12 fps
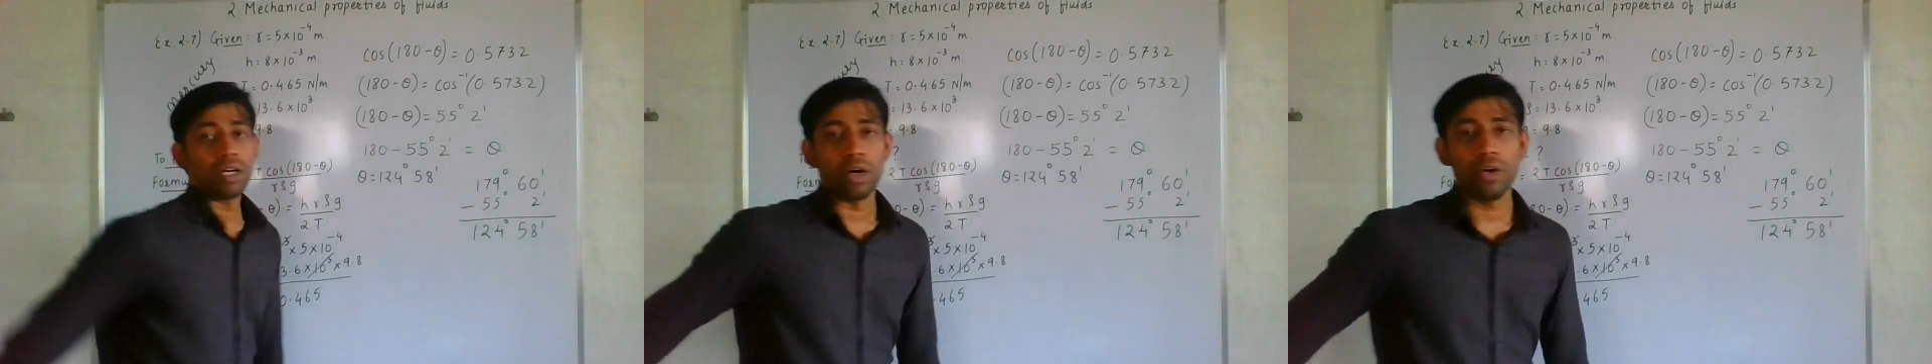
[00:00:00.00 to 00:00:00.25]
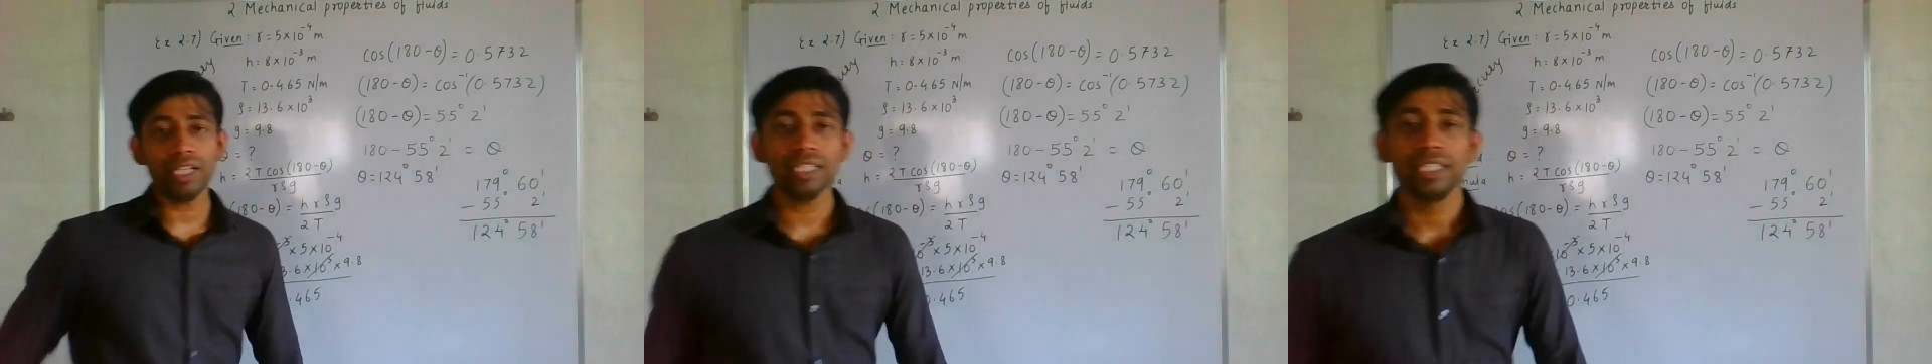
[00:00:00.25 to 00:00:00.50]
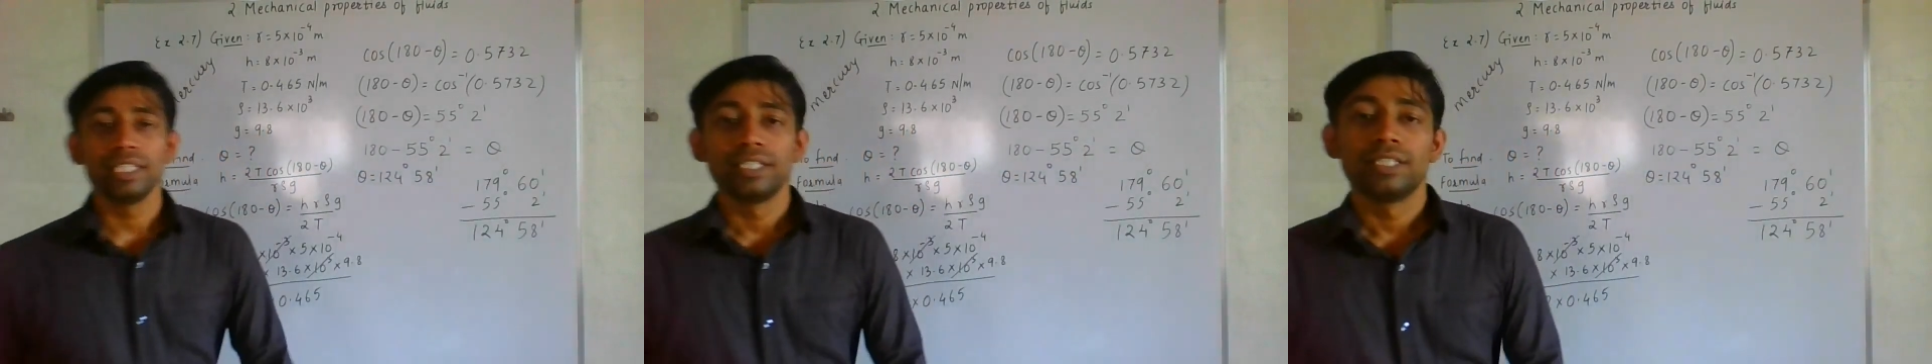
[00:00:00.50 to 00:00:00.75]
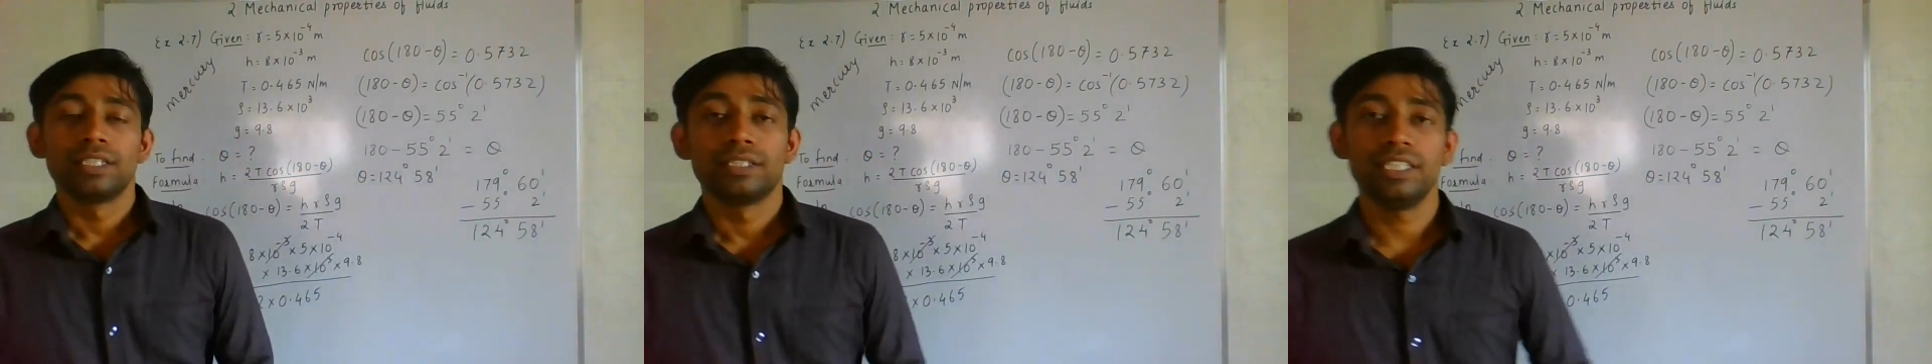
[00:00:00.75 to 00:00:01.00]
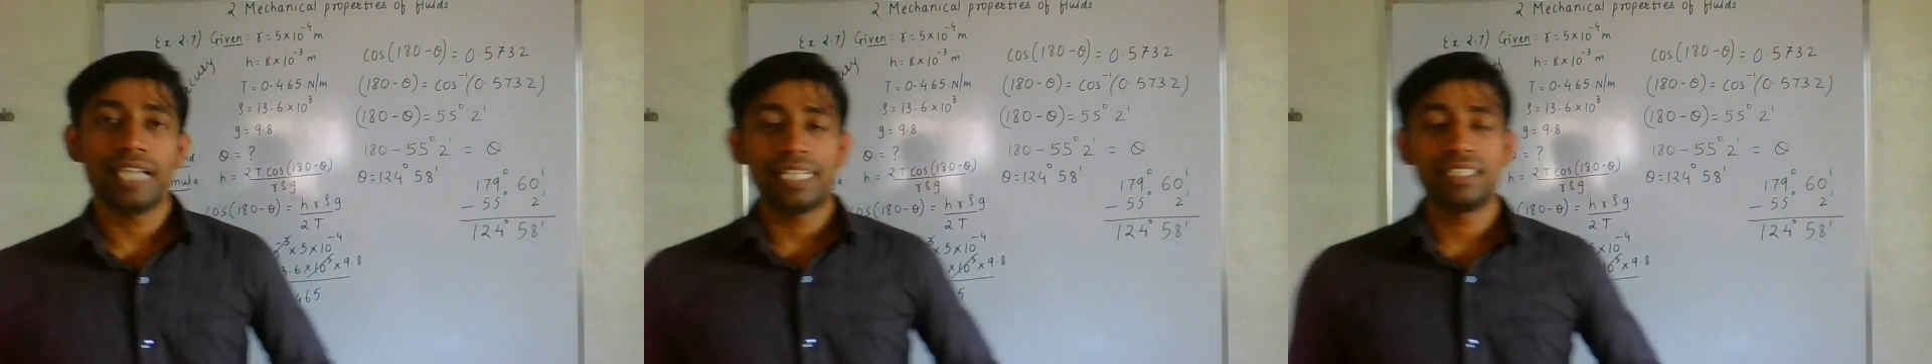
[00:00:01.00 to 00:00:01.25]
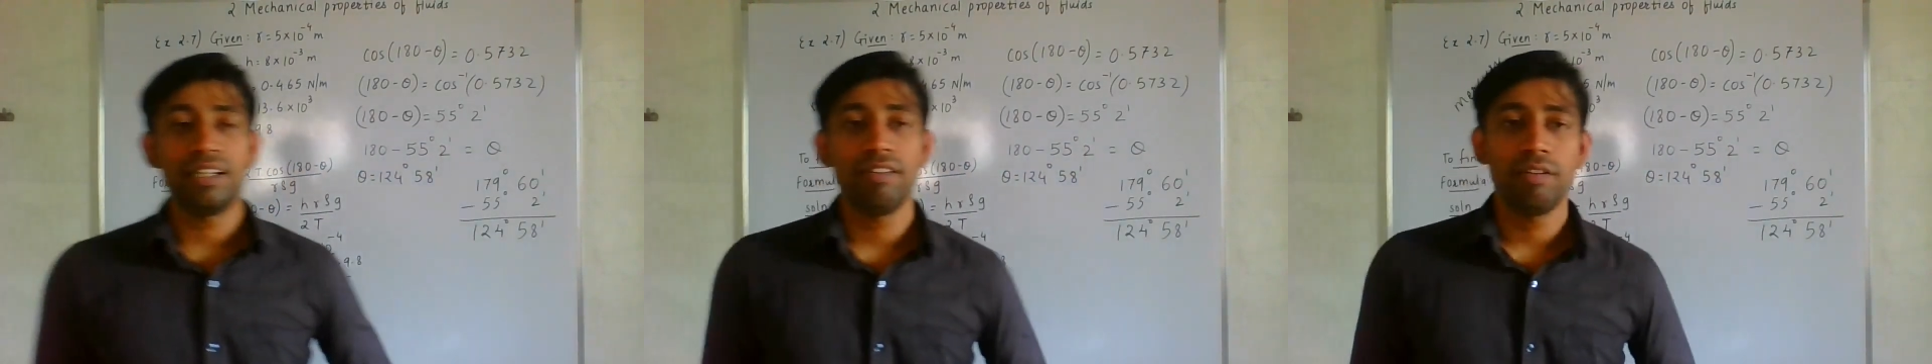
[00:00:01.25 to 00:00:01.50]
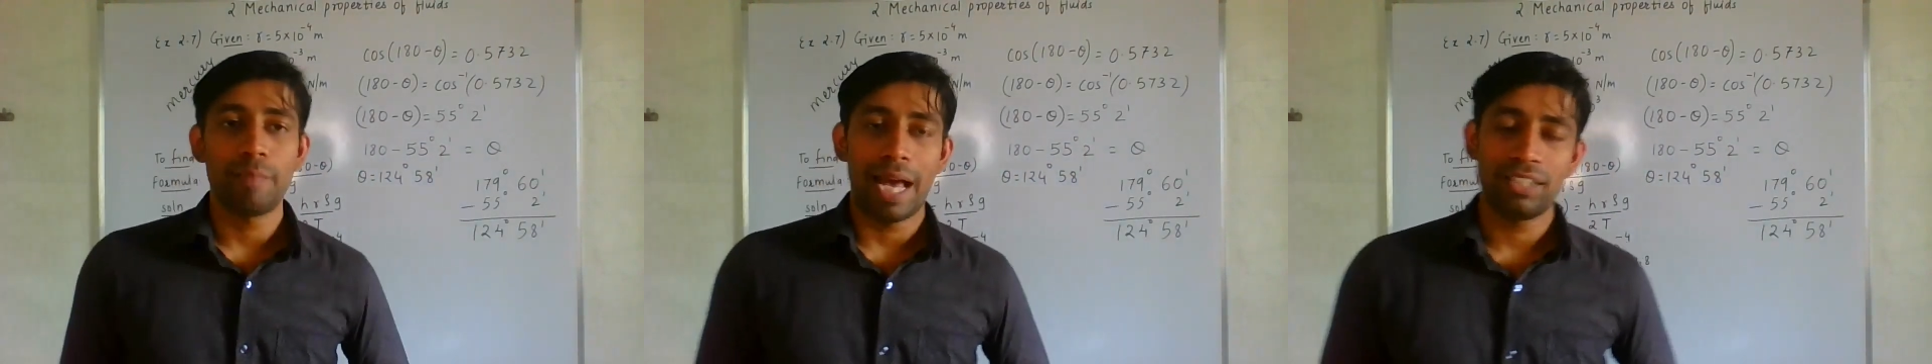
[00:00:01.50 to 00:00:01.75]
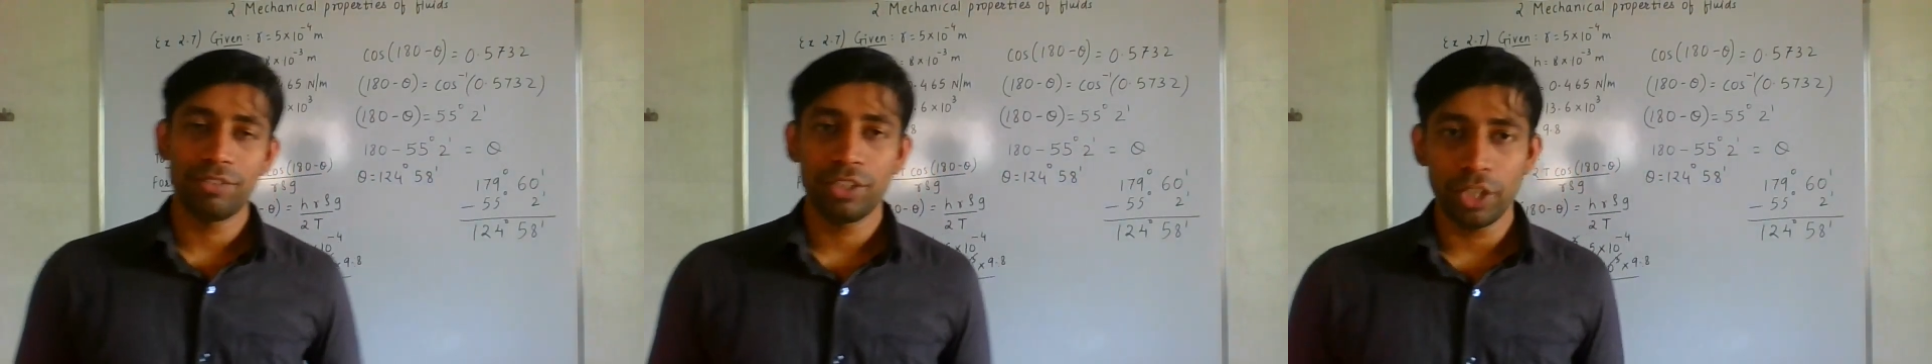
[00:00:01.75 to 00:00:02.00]
Okay, this answer will
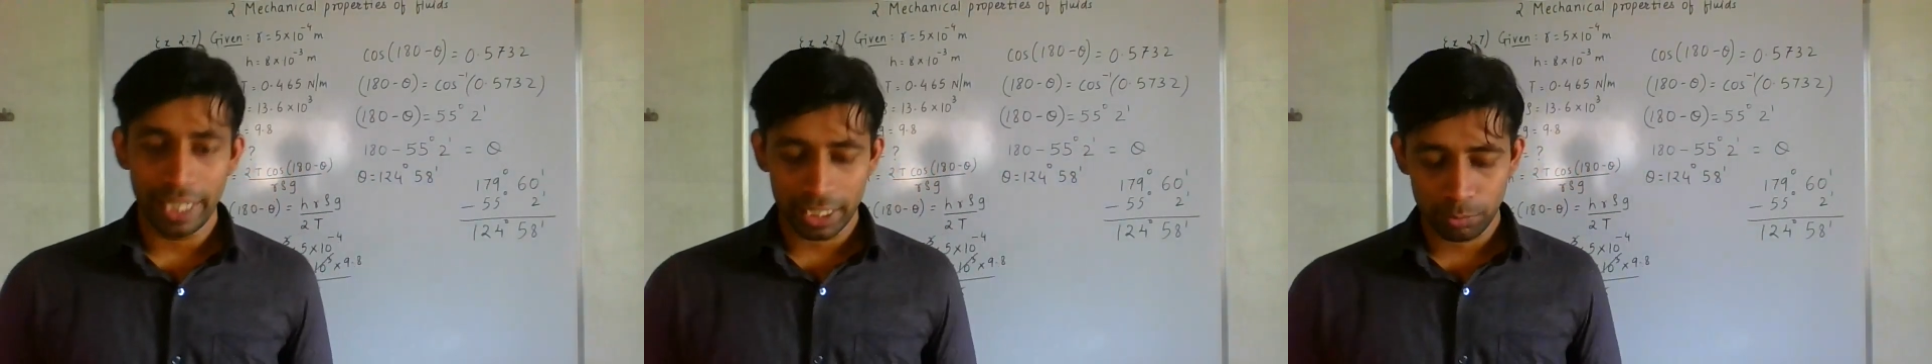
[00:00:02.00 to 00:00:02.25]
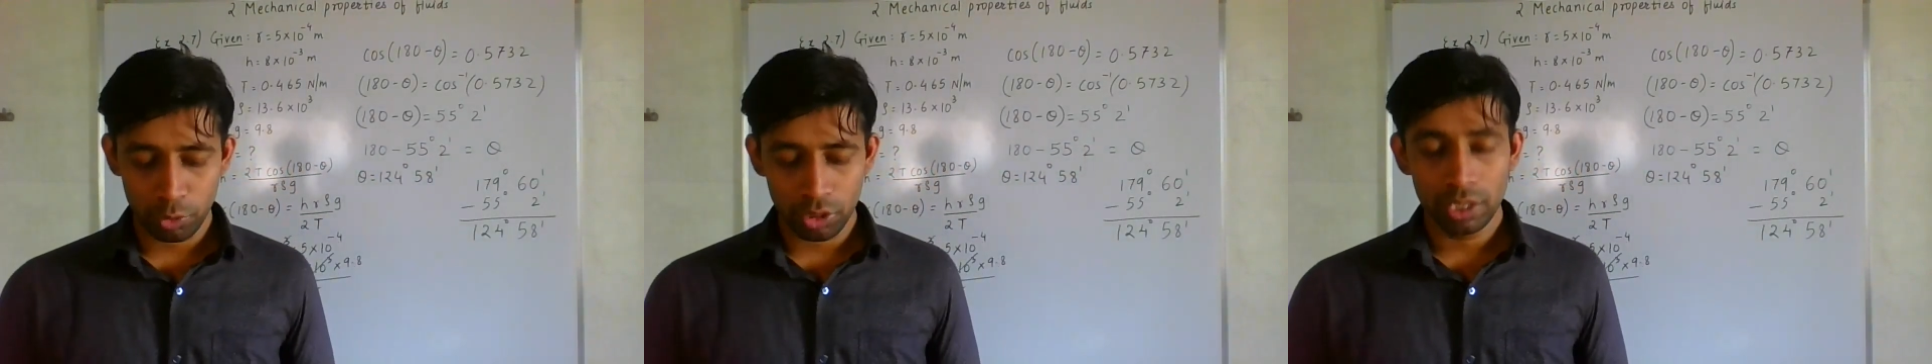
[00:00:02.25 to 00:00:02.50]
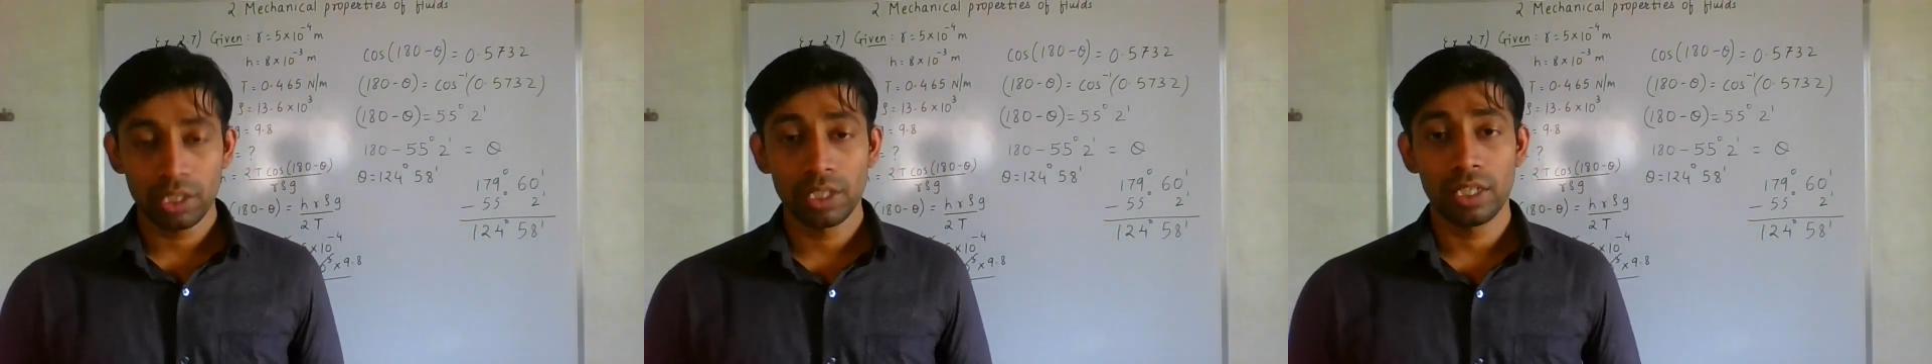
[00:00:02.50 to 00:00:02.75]
match with your textbook.